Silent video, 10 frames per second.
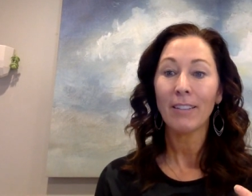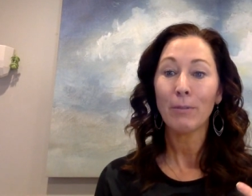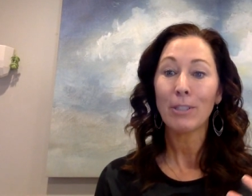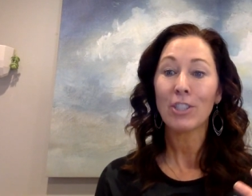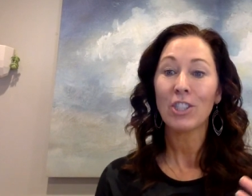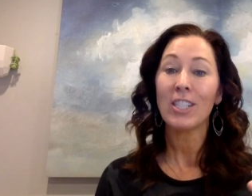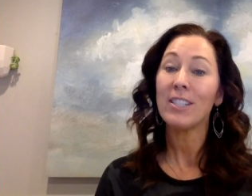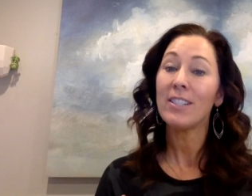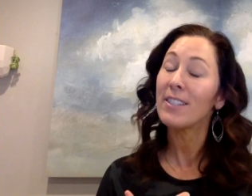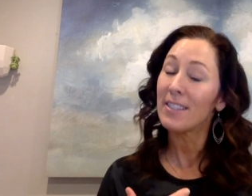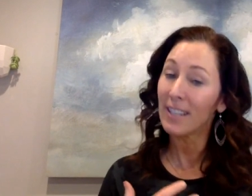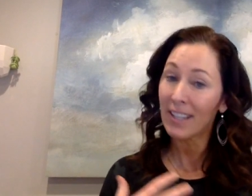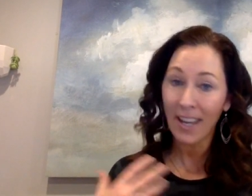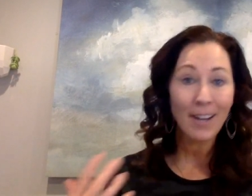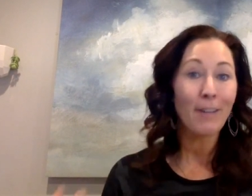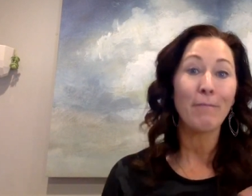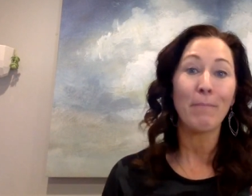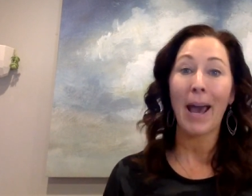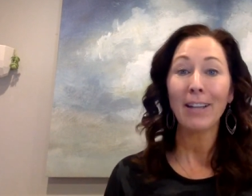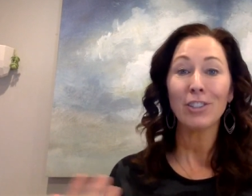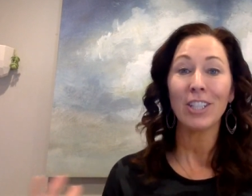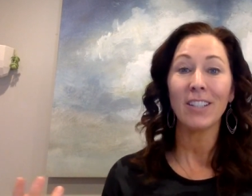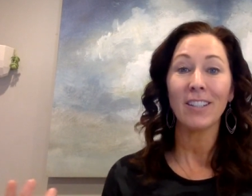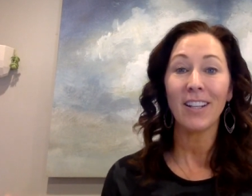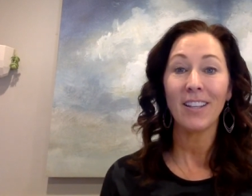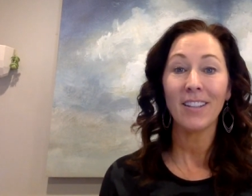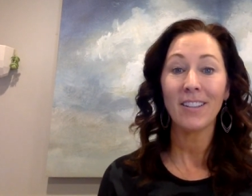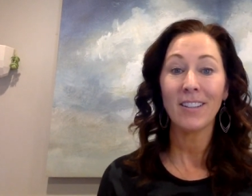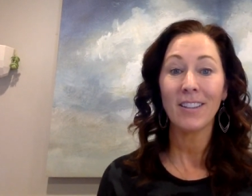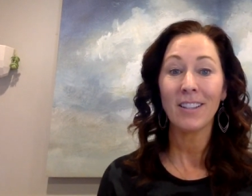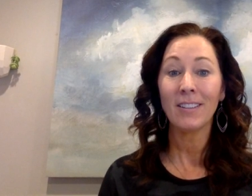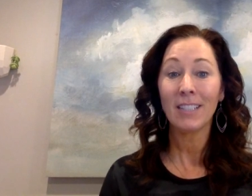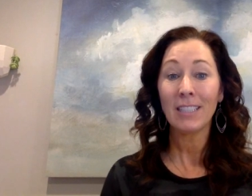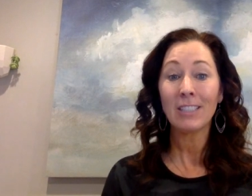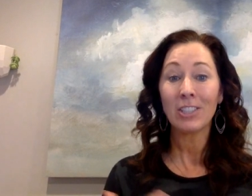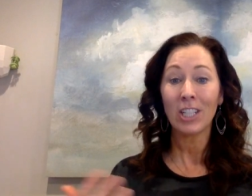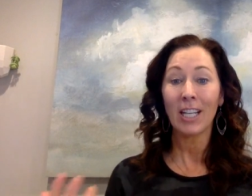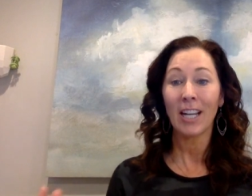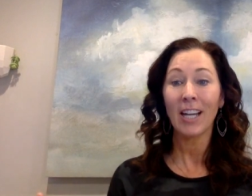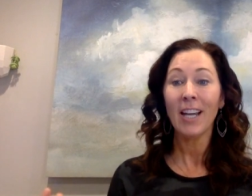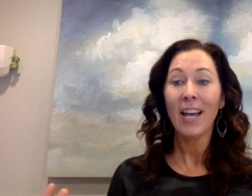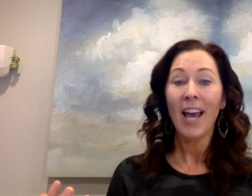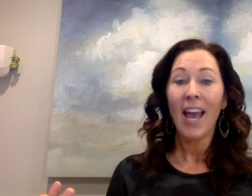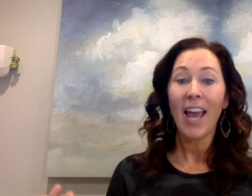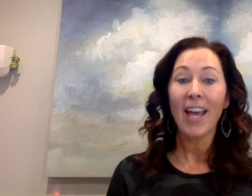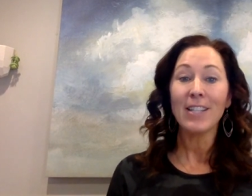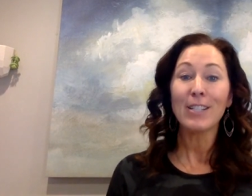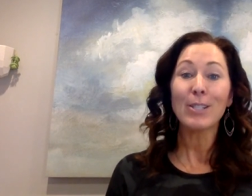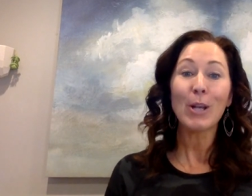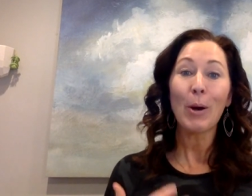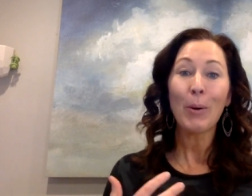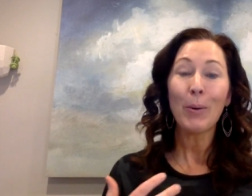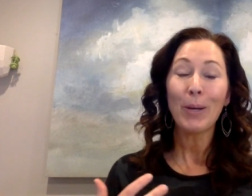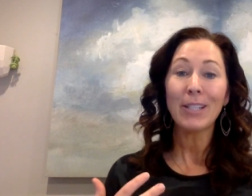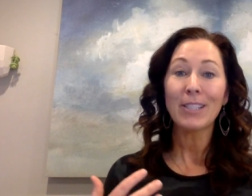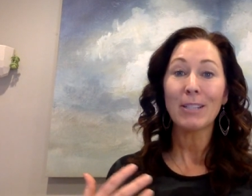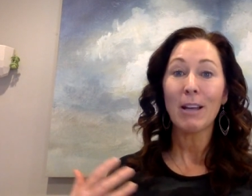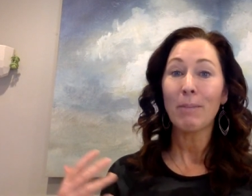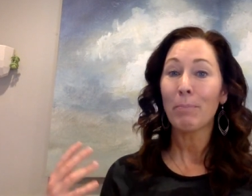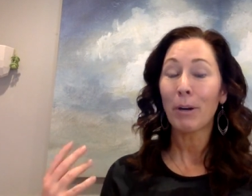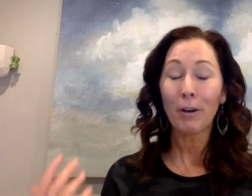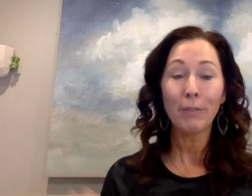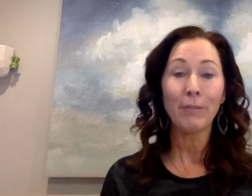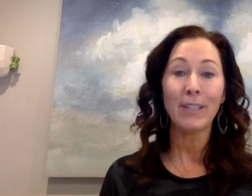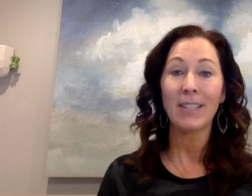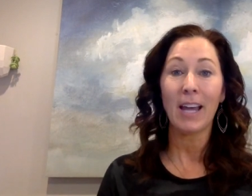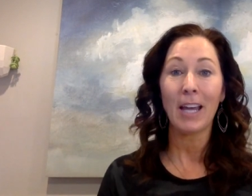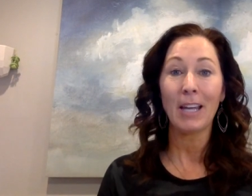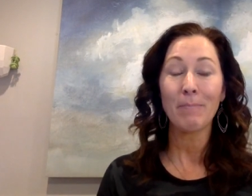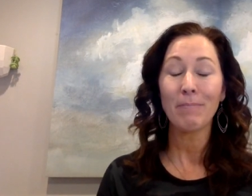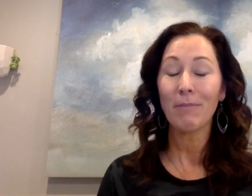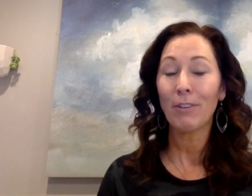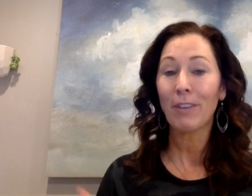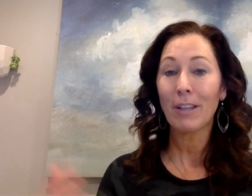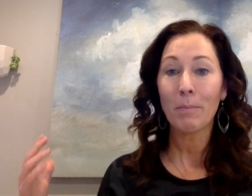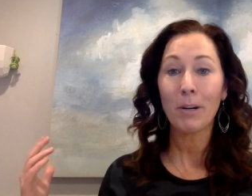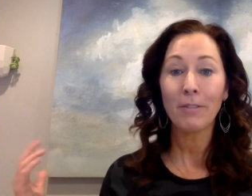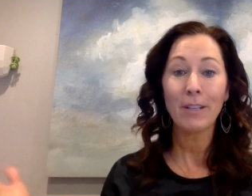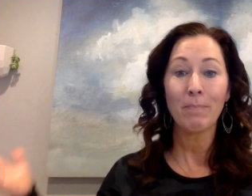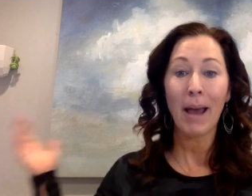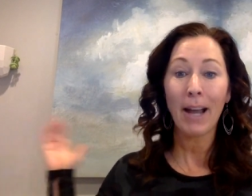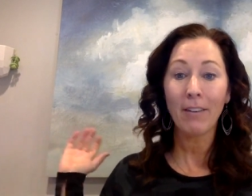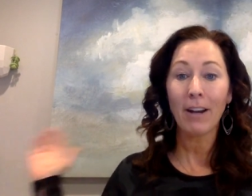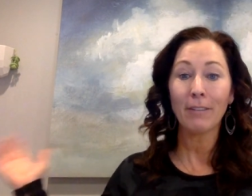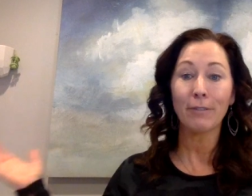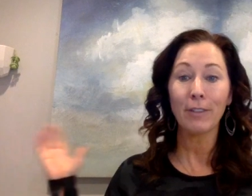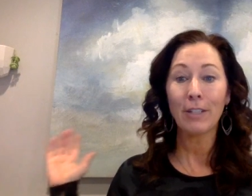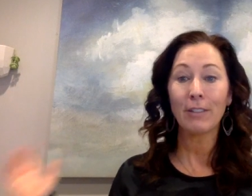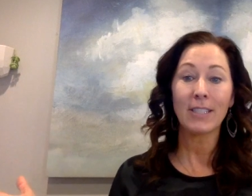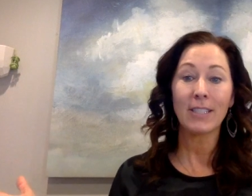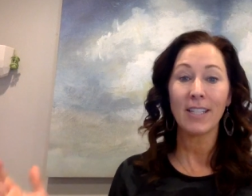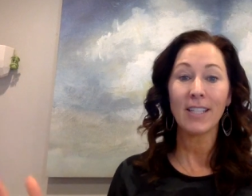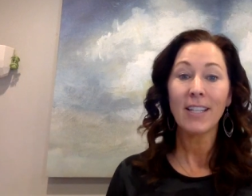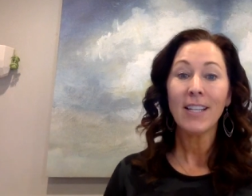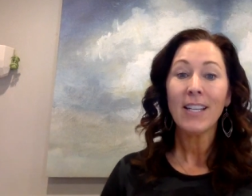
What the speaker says: which is the gate of passion in the I Ching. And so it's a perfect time. We've got the perfect background frequency